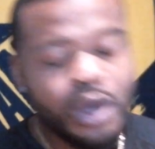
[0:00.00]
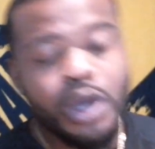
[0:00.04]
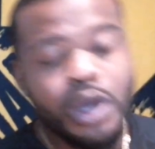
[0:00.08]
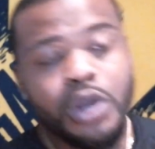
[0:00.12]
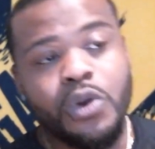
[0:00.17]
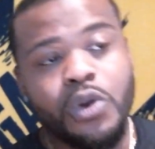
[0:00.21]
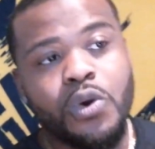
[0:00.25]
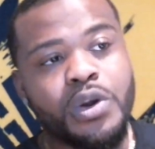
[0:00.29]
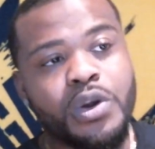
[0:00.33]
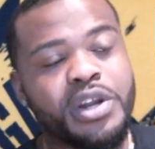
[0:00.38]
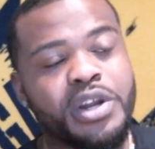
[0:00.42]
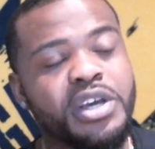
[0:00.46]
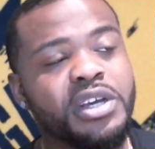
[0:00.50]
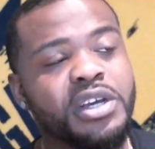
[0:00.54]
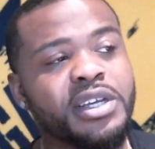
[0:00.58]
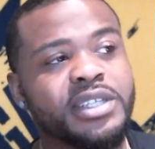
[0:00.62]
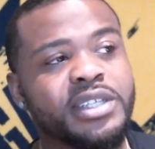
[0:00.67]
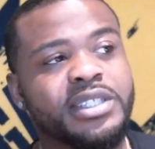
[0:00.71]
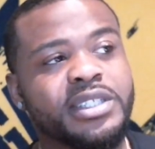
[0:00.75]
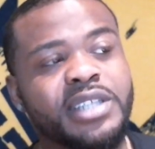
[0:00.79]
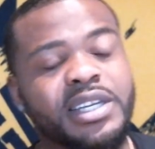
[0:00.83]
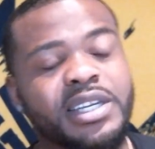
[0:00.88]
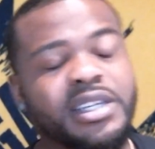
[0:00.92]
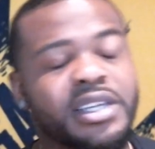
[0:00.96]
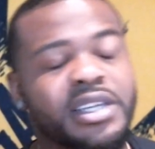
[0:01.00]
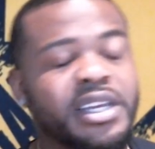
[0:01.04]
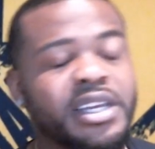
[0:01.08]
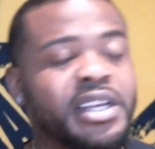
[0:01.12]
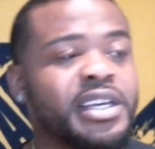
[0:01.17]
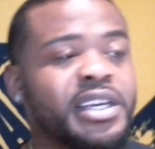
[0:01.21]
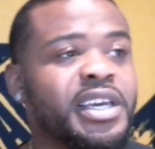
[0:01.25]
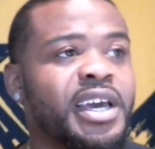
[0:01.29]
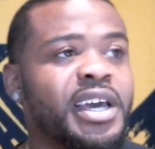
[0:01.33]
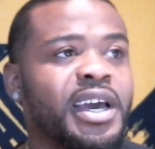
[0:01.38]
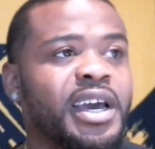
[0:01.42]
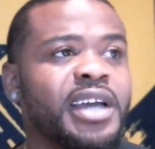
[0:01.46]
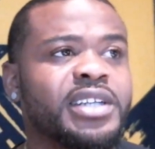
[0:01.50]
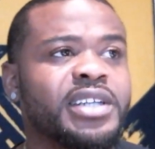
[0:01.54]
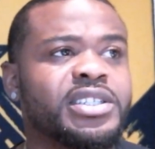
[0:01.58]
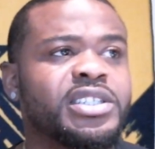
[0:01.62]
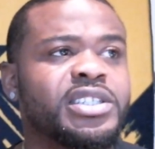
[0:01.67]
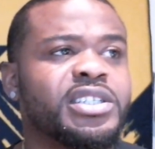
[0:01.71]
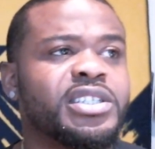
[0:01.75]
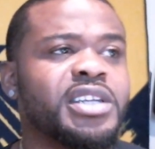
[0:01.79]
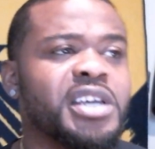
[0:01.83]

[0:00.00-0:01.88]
Cornelius didn't get a catch.